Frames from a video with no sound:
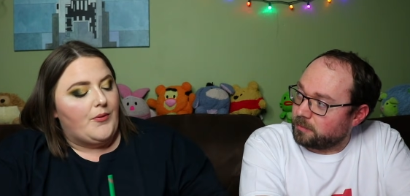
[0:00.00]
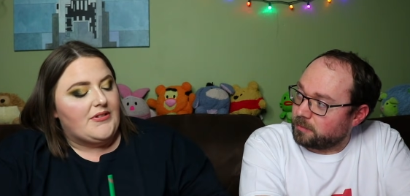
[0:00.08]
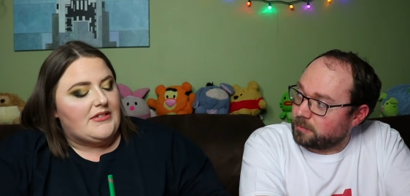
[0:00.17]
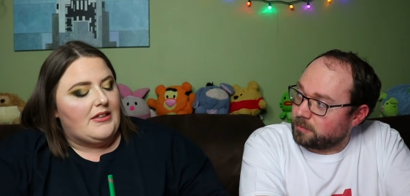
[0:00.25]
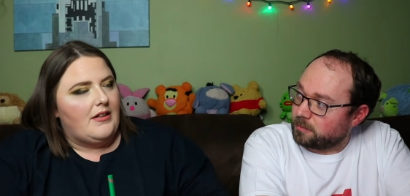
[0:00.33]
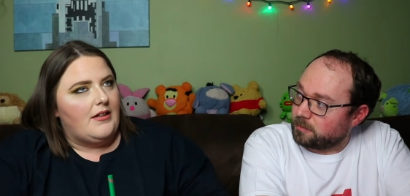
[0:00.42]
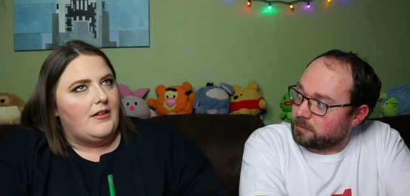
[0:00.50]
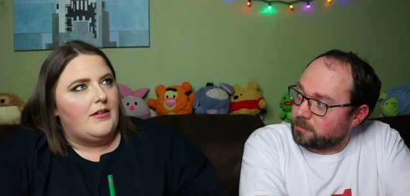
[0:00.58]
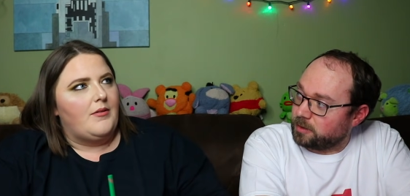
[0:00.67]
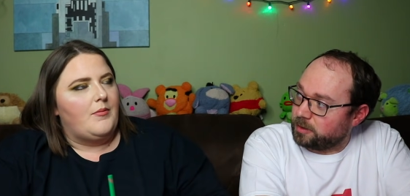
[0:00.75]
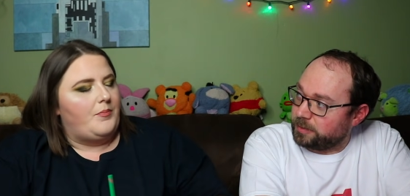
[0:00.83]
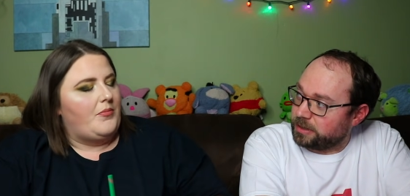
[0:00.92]
Speaker 1: was
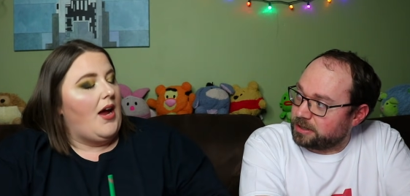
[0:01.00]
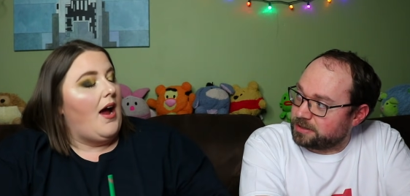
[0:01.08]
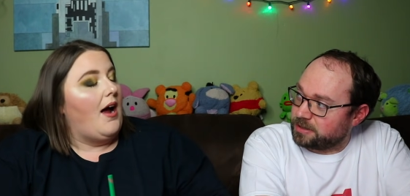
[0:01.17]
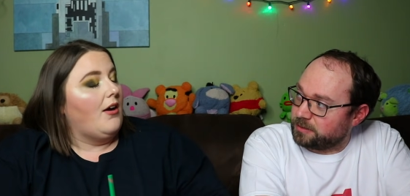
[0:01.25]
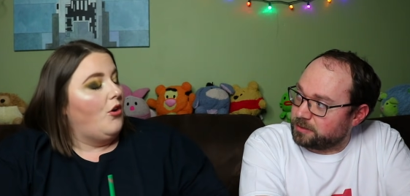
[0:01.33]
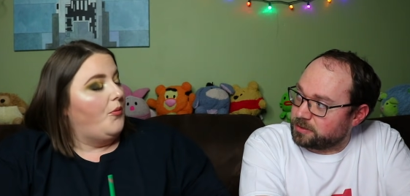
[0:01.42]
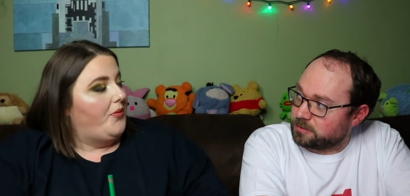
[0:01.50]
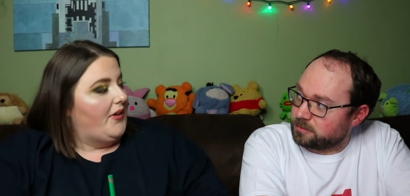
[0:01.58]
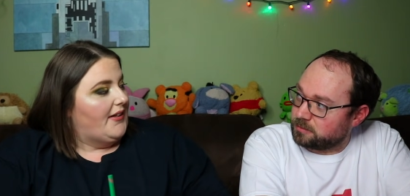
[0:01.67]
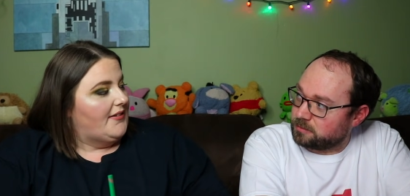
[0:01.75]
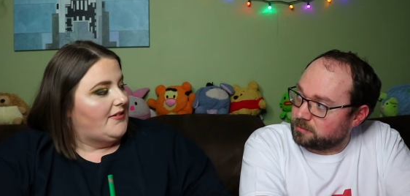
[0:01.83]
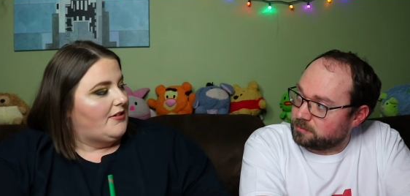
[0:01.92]
the, the taco sandwich.
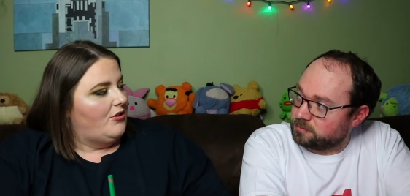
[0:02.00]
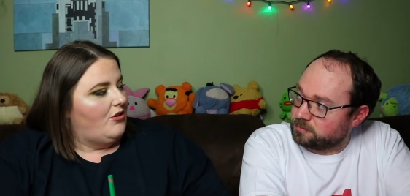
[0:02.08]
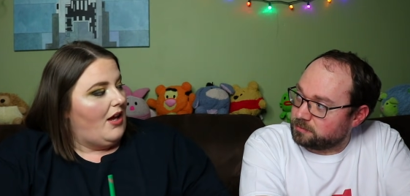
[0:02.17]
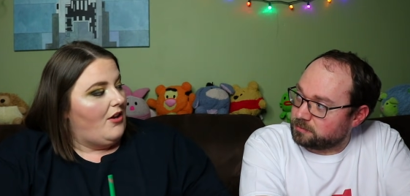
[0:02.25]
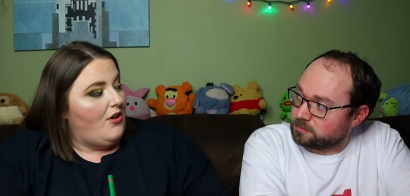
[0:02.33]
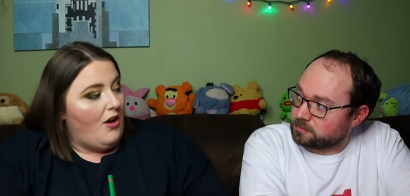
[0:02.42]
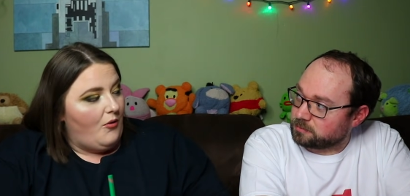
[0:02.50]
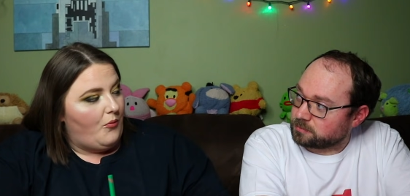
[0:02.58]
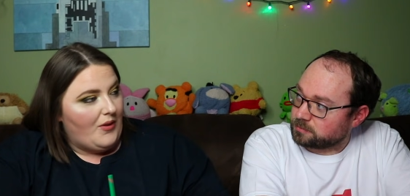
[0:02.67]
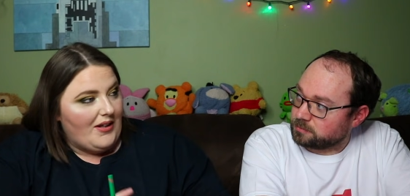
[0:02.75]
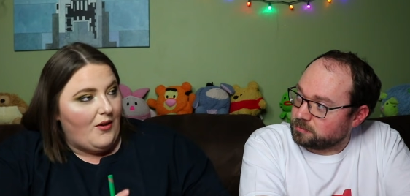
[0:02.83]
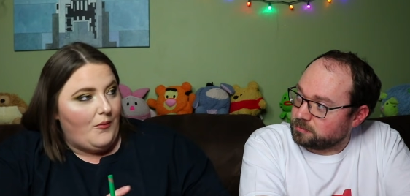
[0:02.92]
place. No,
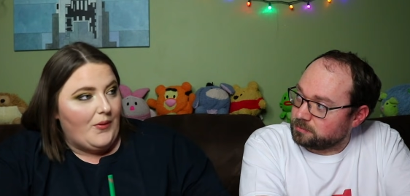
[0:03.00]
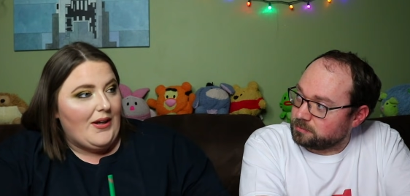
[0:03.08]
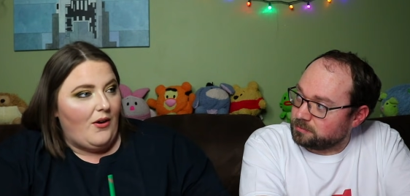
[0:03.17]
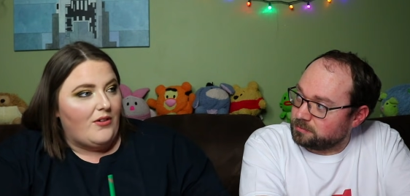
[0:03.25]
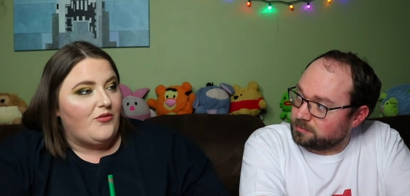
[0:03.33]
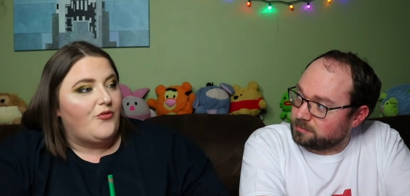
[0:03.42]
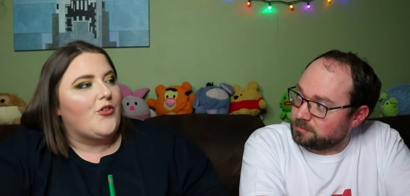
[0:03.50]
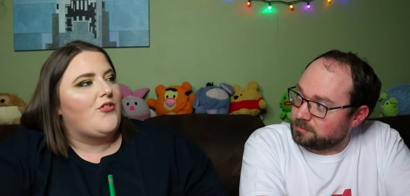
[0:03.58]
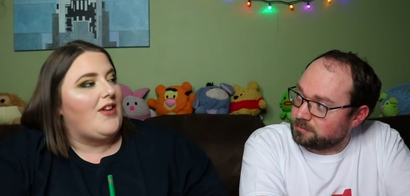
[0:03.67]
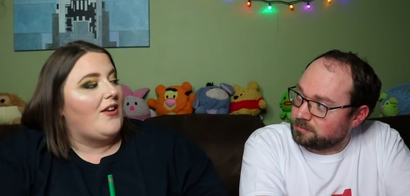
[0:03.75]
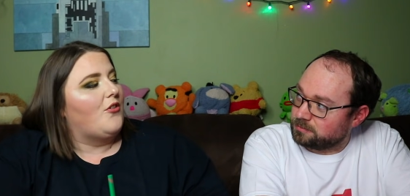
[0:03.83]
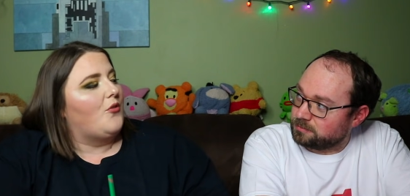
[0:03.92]
we we all for
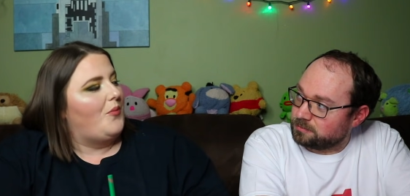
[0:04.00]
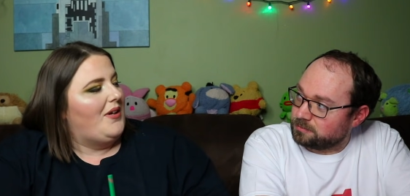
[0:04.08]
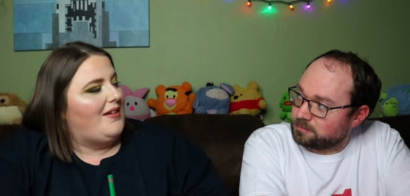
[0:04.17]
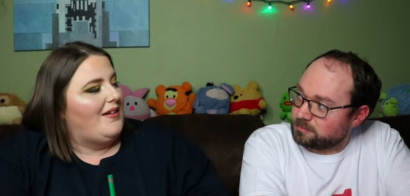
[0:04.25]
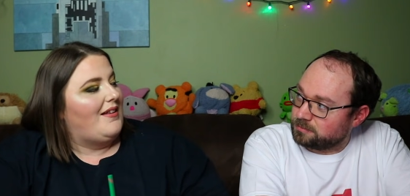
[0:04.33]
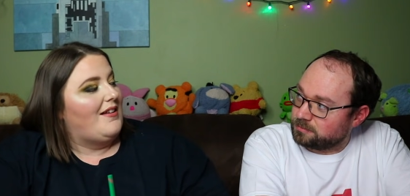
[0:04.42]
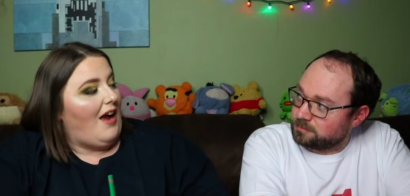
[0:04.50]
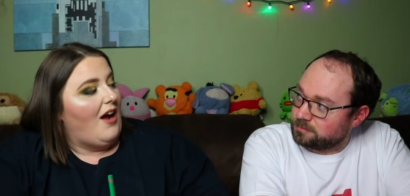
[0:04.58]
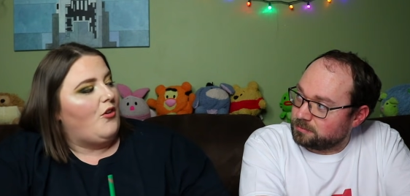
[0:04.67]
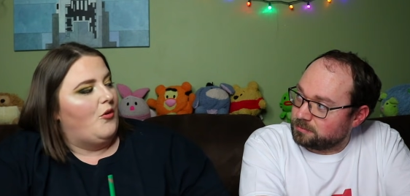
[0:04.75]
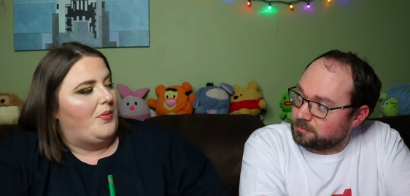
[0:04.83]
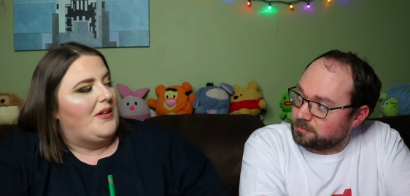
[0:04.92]
dinner we did the
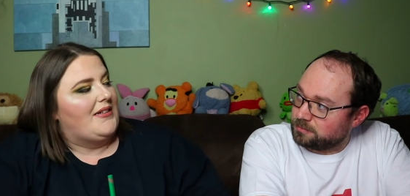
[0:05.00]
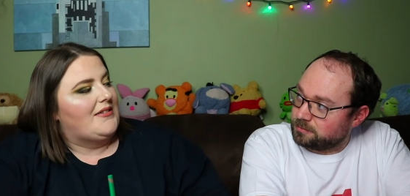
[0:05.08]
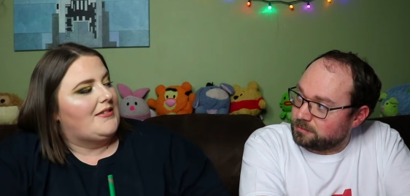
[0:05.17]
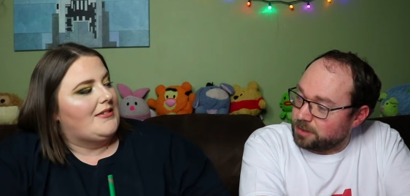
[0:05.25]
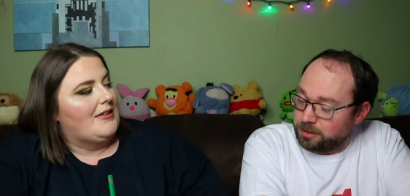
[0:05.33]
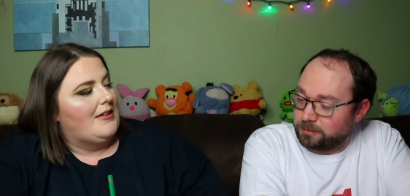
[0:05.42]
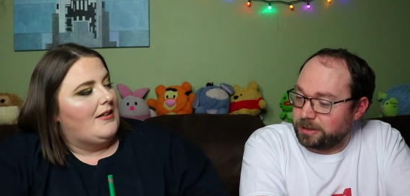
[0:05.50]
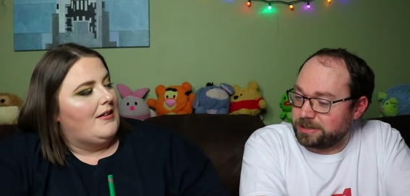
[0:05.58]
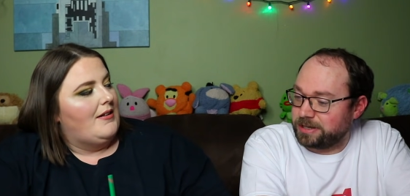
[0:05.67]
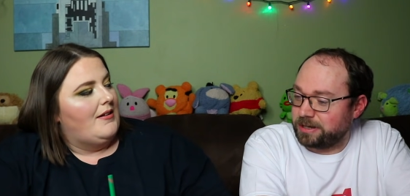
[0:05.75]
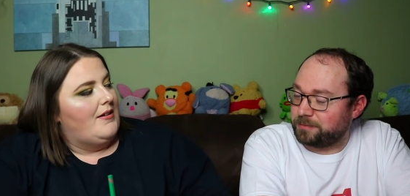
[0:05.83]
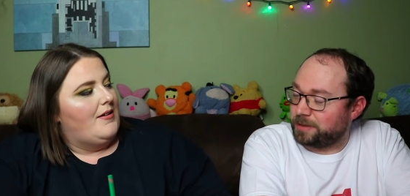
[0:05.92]
taco place.
Speaker 2: Oh, my
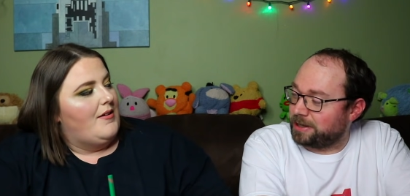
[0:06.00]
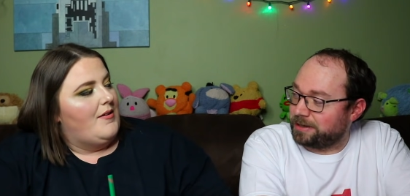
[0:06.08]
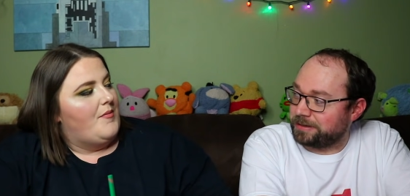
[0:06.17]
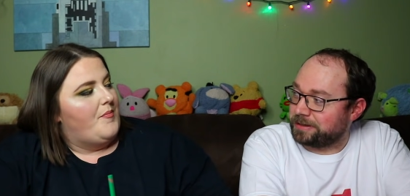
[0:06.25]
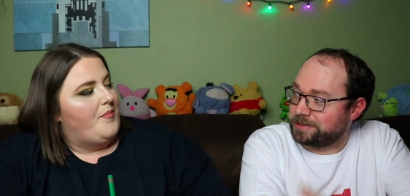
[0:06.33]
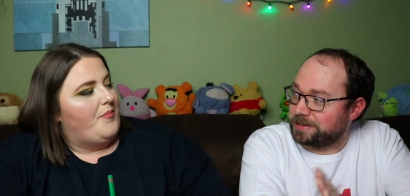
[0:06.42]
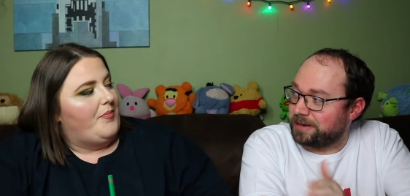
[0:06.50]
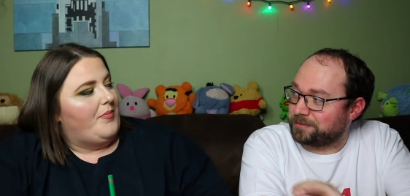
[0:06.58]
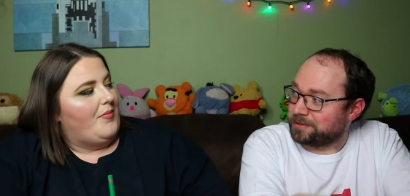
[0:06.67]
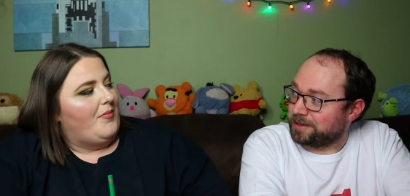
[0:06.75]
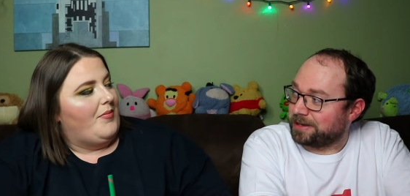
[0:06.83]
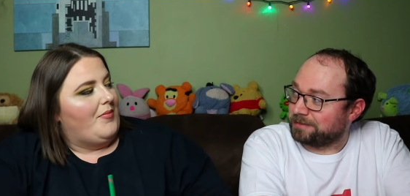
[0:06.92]
day in my head ended
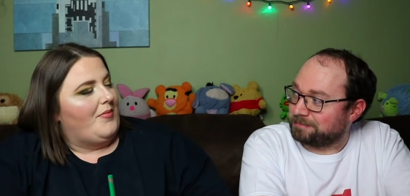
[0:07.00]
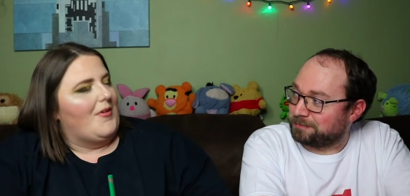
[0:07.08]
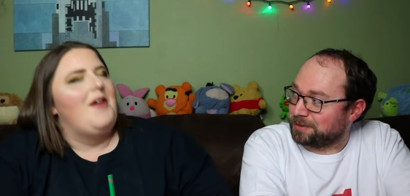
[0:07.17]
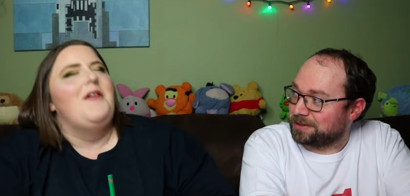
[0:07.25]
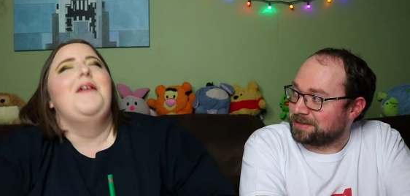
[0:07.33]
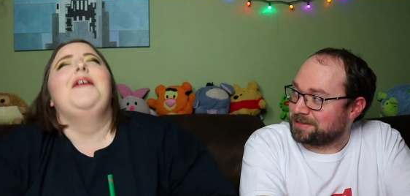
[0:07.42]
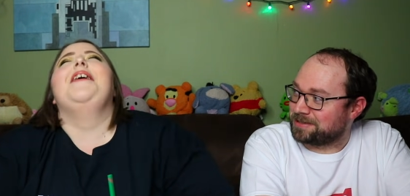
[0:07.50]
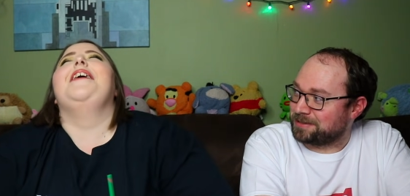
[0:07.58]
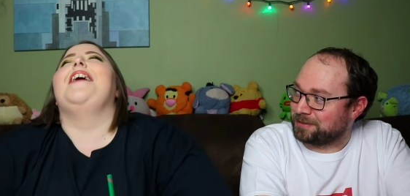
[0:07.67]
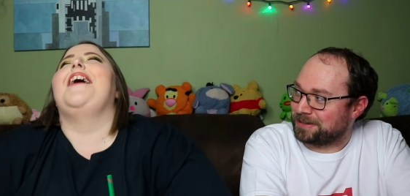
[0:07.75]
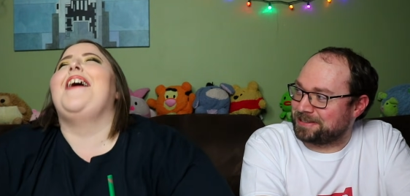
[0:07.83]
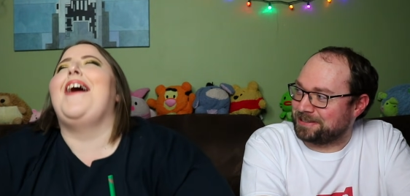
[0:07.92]
after that because
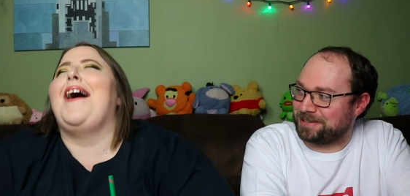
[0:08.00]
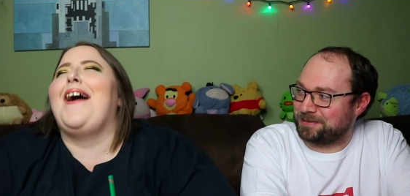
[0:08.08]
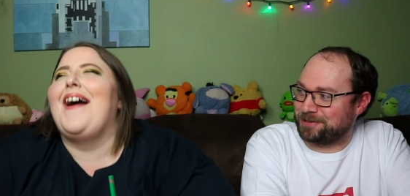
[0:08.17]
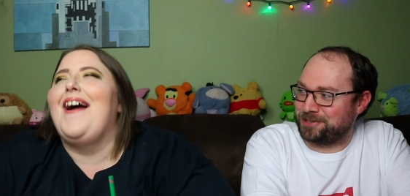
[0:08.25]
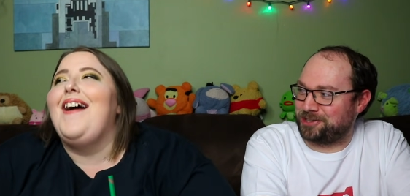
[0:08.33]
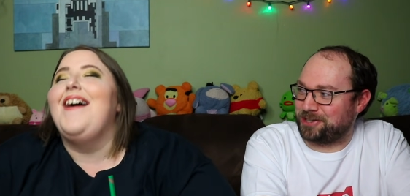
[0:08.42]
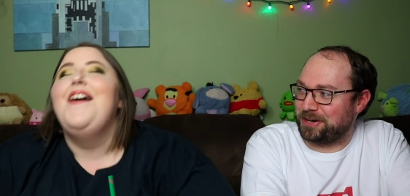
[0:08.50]
there was